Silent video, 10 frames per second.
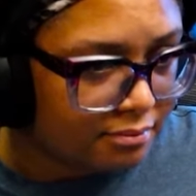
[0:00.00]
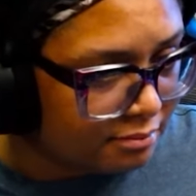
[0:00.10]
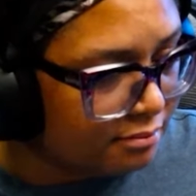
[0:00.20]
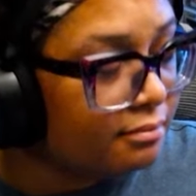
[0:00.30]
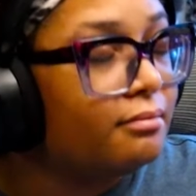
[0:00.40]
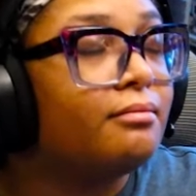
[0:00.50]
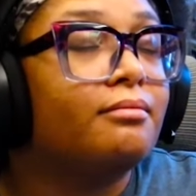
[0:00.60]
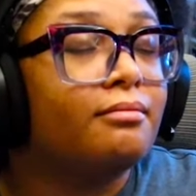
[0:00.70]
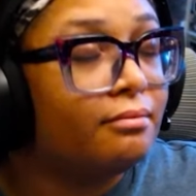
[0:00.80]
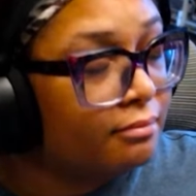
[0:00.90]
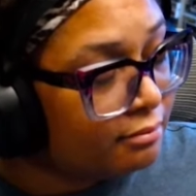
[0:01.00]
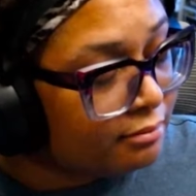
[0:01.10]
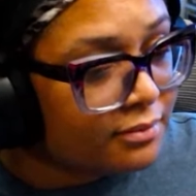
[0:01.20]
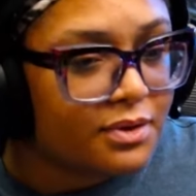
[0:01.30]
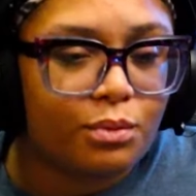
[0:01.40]
Mm-hmm.
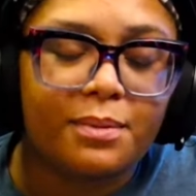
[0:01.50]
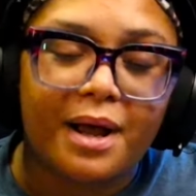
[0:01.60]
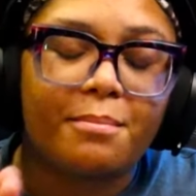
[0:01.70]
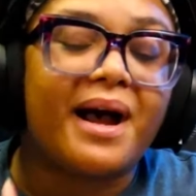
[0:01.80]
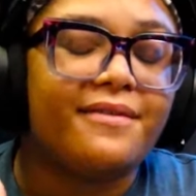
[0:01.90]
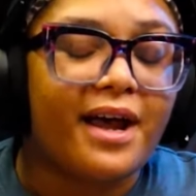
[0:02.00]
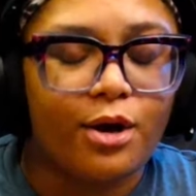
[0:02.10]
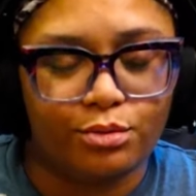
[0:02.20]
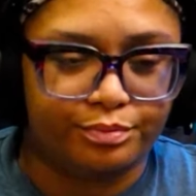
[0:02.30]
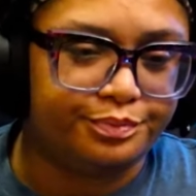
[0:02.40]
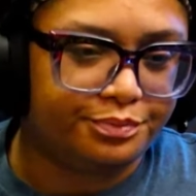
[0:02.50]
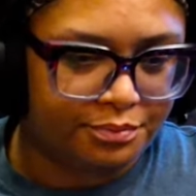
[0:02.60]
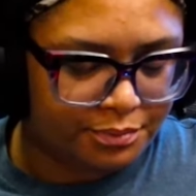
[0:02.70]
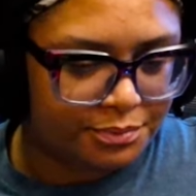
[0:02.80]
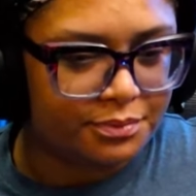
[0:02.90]
What about my vow?
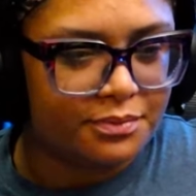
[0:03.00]
Hmm?